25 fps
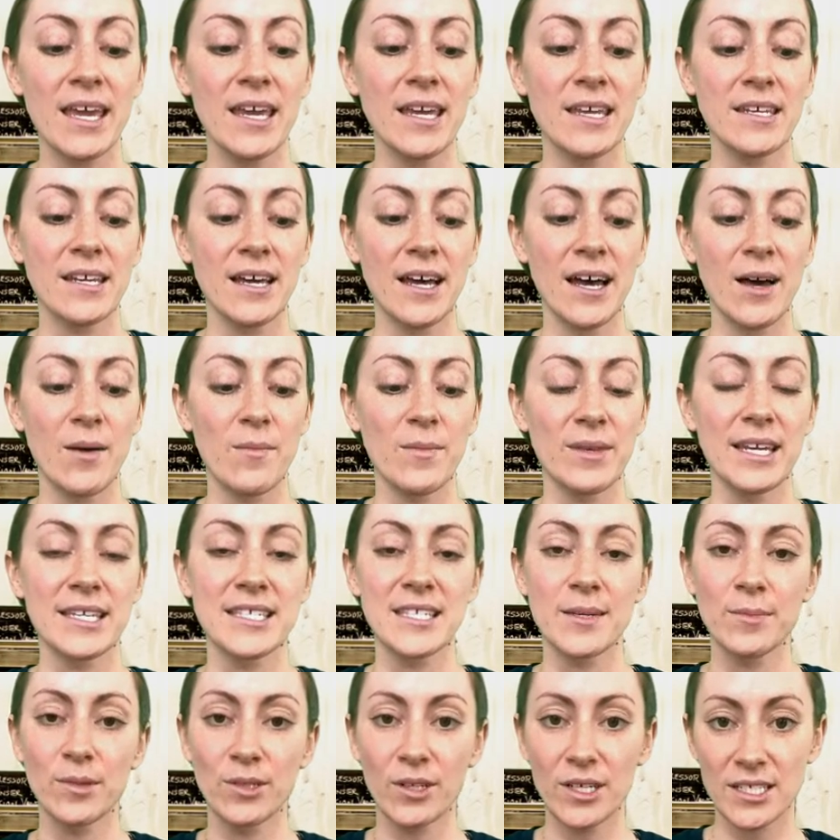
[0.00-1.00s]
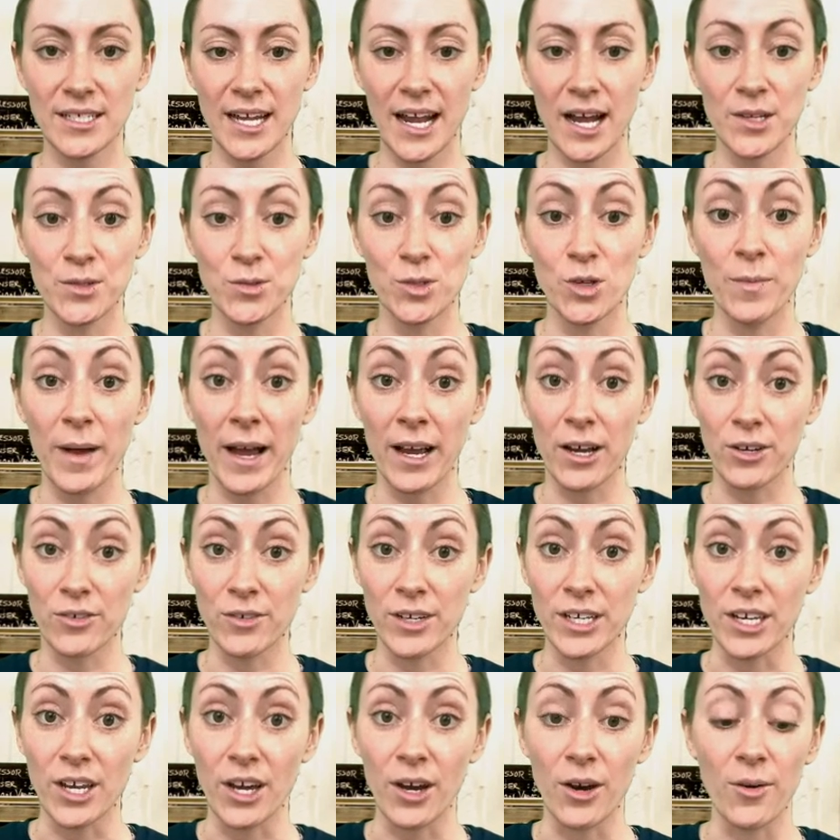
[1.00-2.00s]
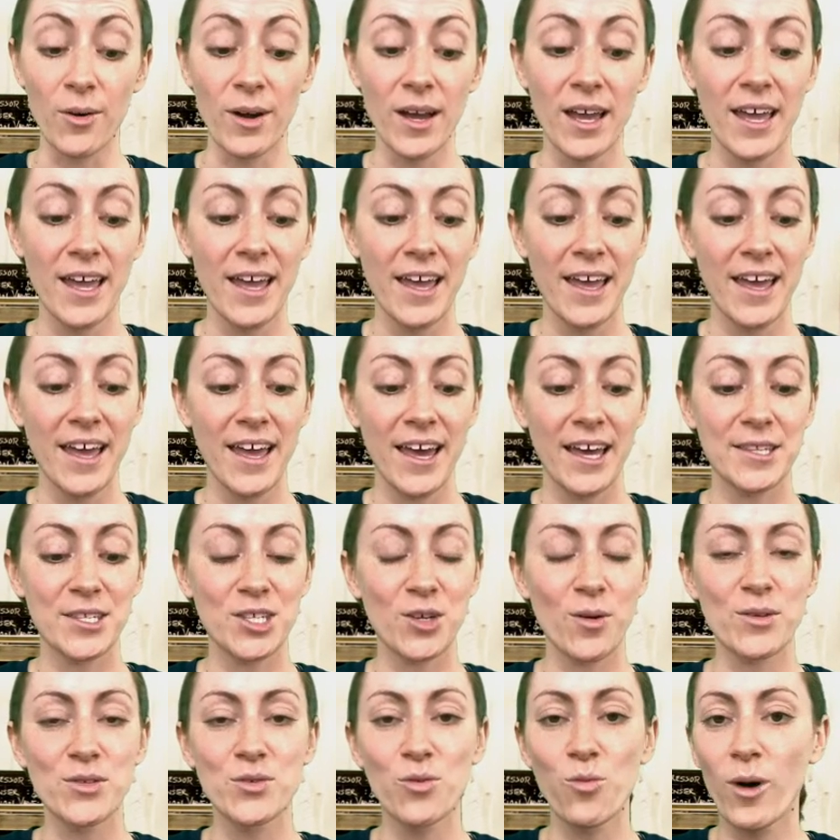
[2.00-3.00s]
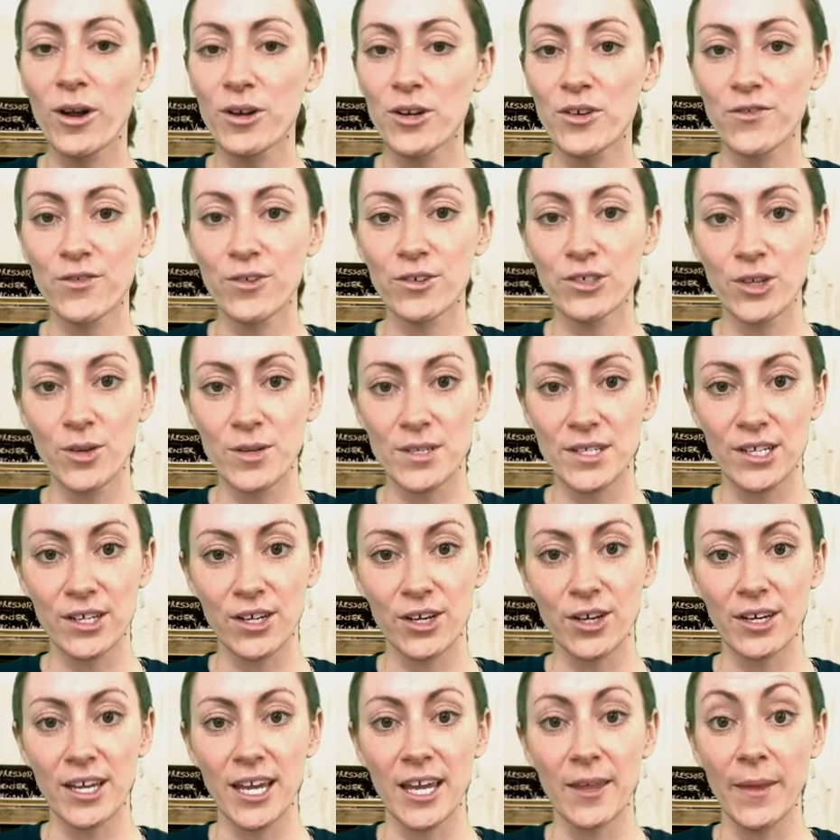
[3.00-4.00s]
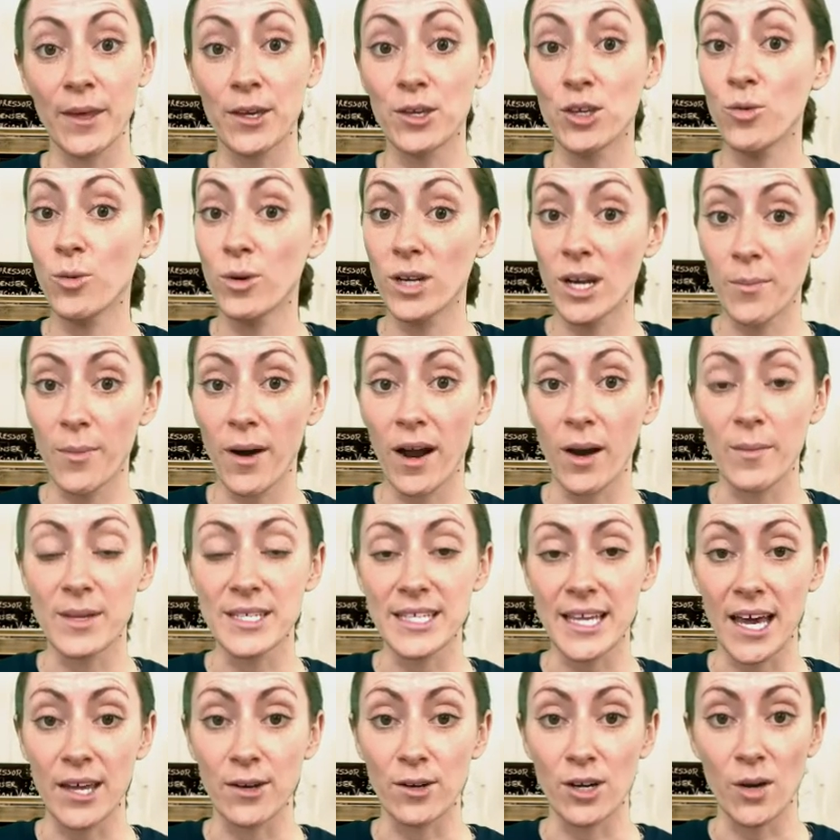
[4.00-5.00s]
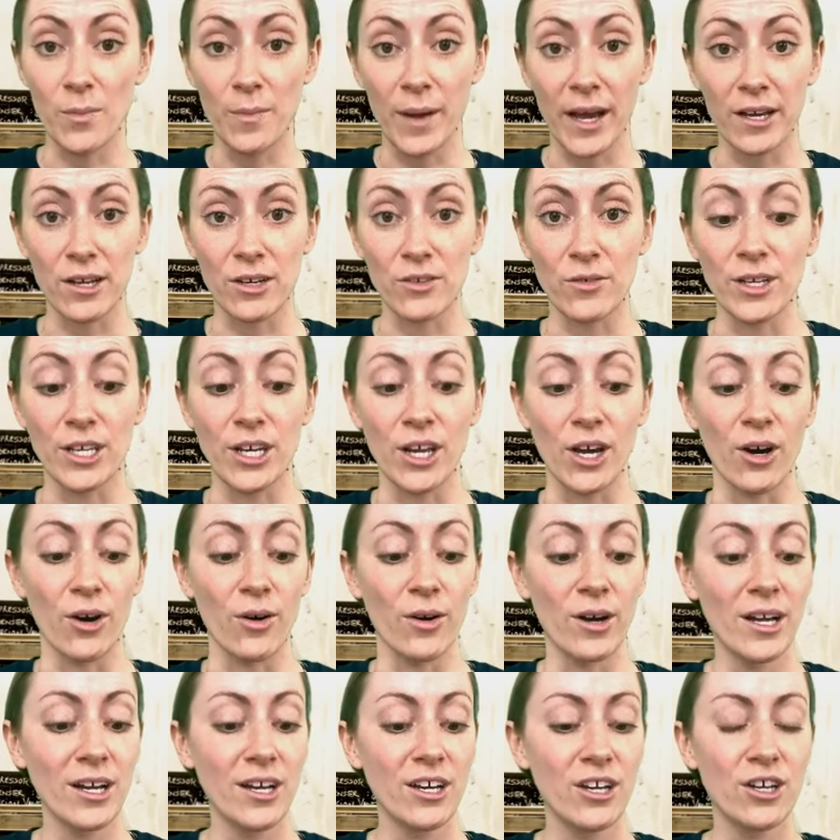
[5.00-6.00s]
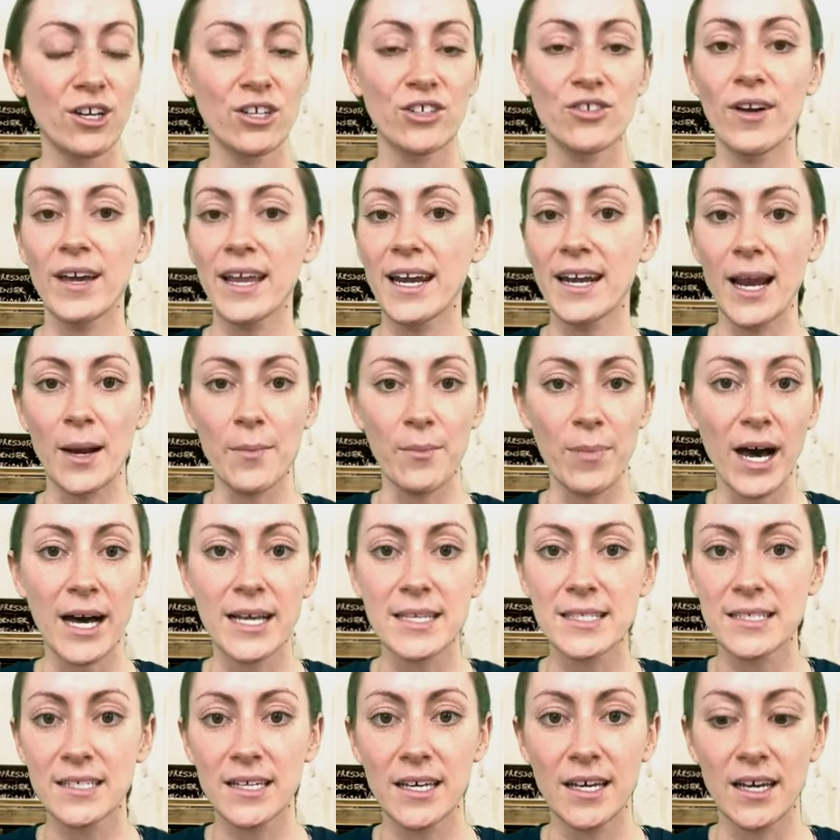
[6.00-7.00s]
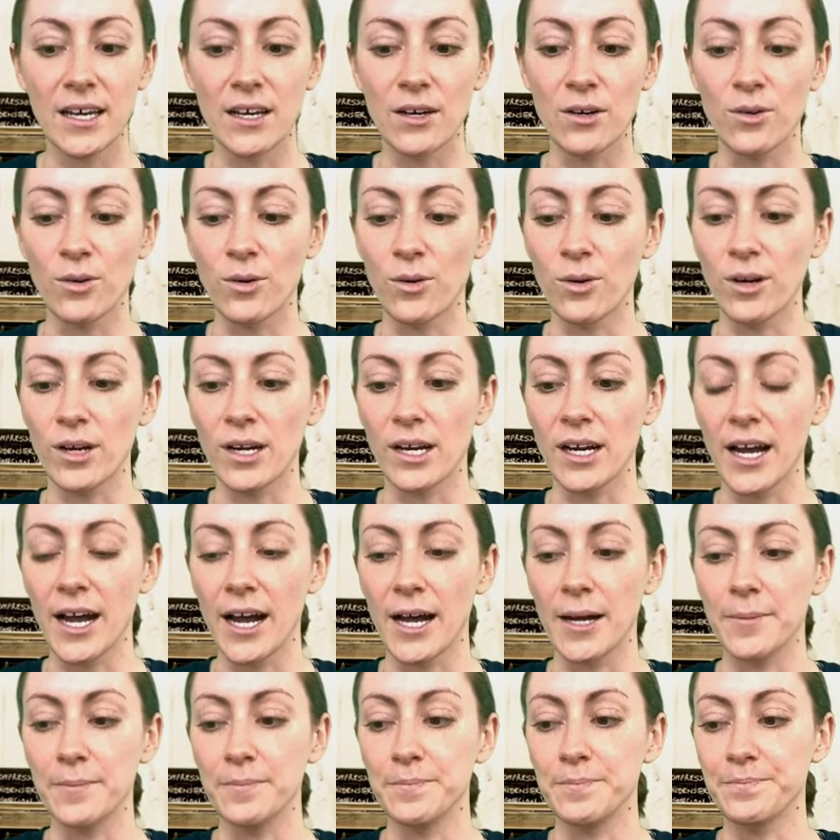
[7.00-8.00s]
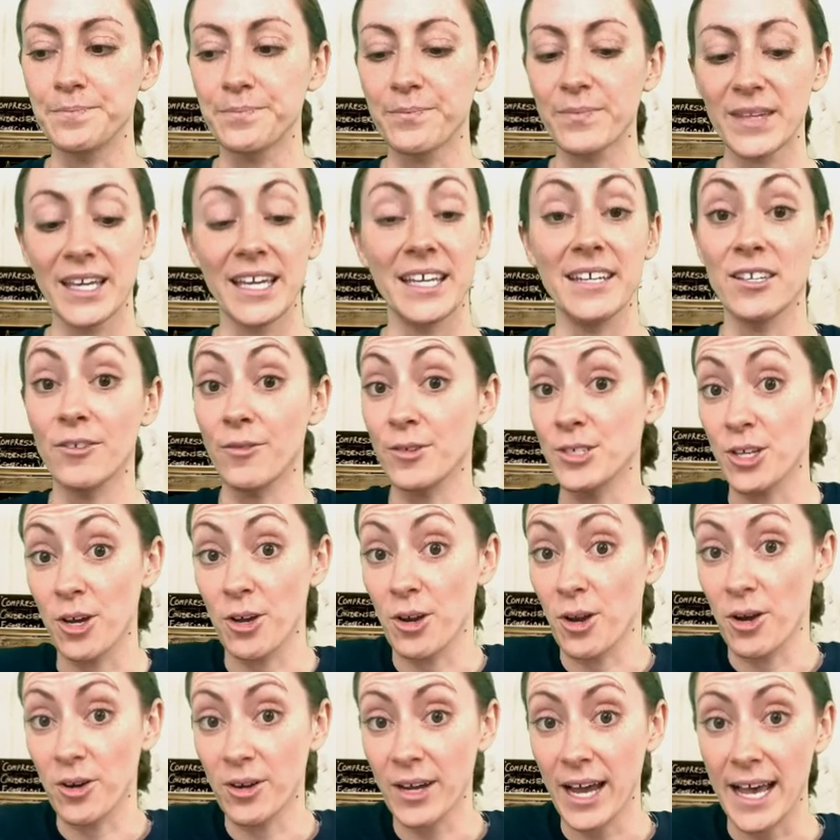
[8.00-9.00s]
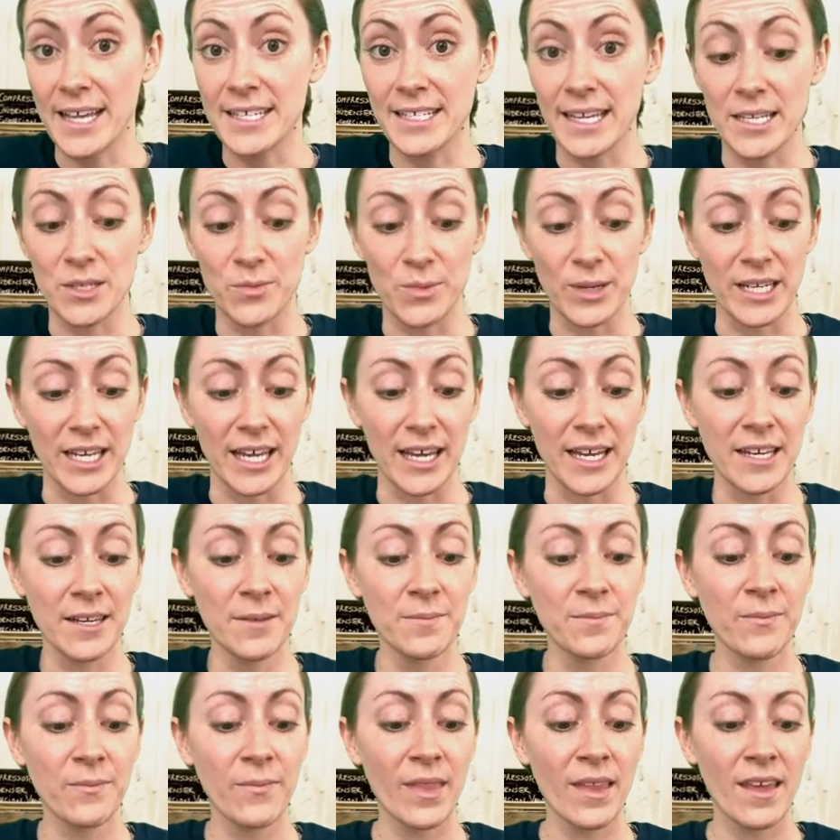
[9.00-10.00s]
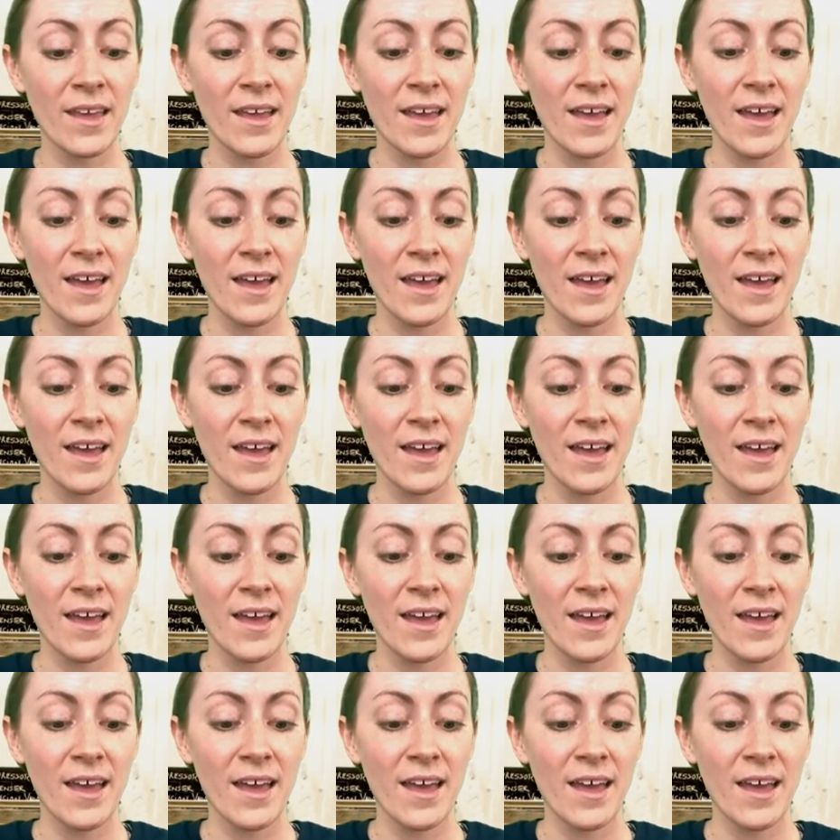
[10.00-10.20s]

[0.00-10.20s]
made in a similar style to a pecorino. And so it's wonderful used in cooking like you would a Parmesan or a pecorino, grated on pasta or in a risotto, as we did.